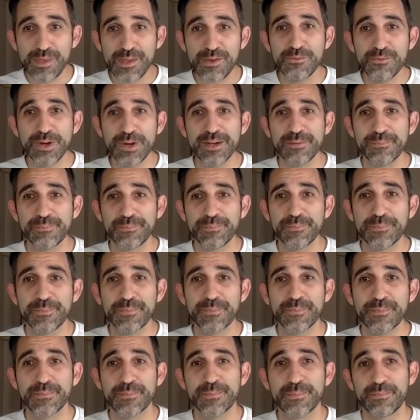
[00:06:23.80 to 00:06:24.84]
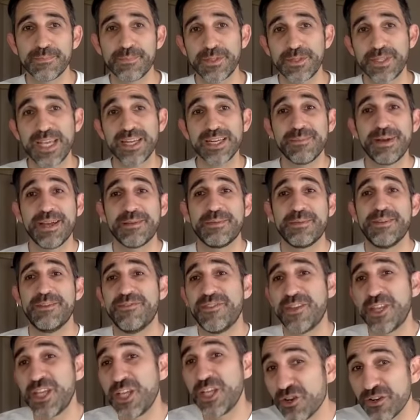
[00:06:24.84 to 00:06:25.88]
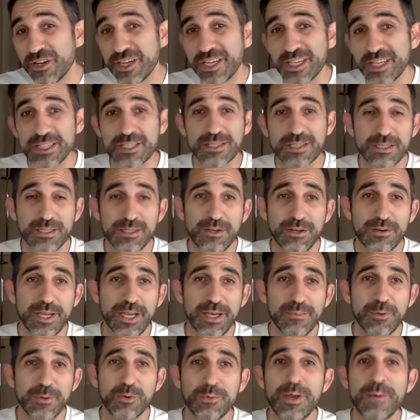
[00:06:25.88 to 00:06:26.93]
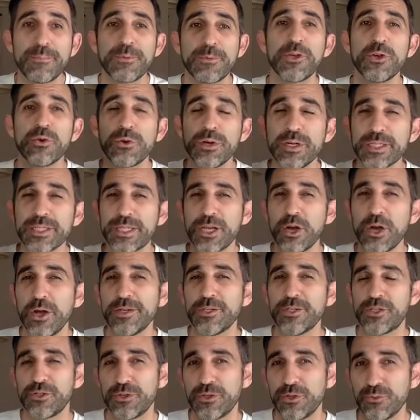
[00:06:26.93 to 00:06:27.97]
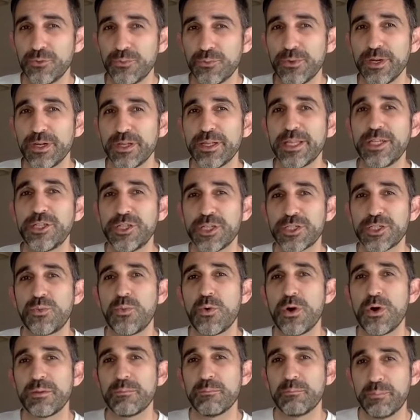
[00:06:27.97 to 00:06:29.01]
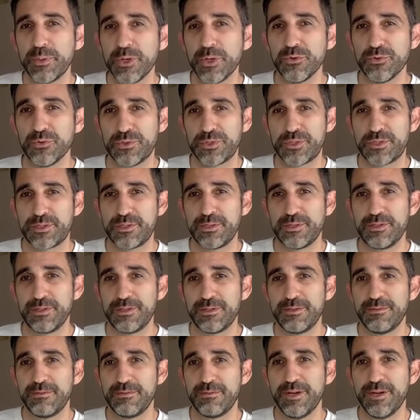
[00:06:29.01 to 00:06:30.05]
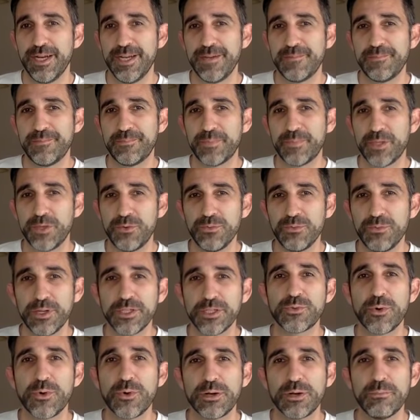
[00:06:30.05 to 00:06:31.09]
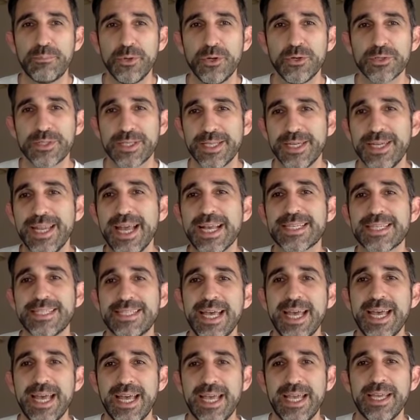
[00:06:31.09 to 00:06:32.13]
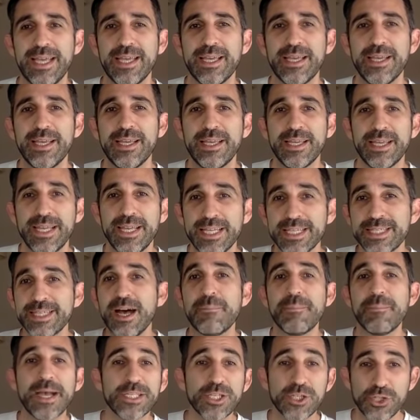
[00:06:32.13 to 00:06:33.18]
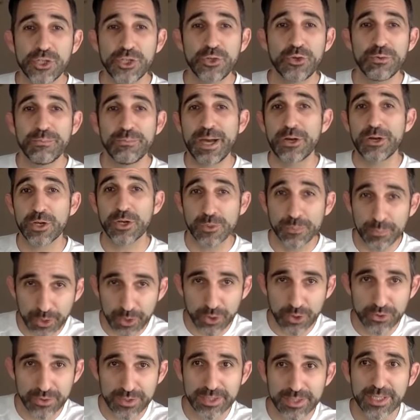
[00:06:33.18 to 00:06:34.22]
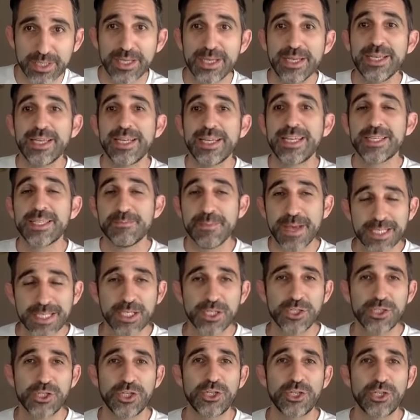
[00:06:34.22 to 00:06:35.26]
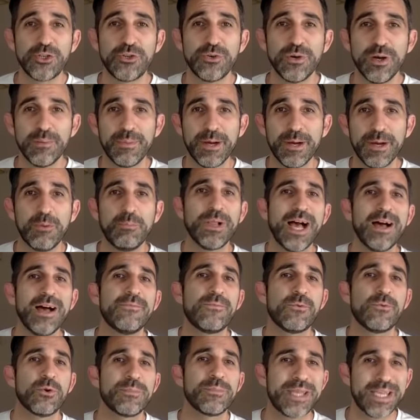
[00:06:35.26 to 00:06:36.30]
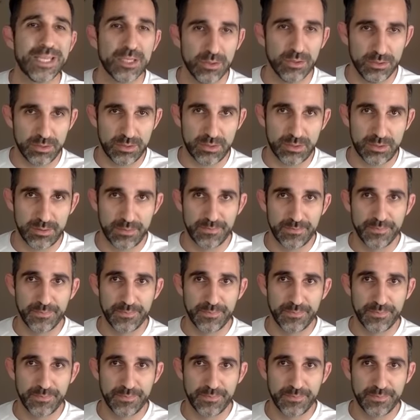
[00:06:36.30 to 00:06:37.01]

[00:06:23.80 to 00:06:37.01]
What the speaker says: Wait. Dana might be curious, okay? But remember, you're intentional. You really just wanted boots, right? You really just wanted boots. The next day, he's not messaging you about your boots. He's messaging you about platform heels,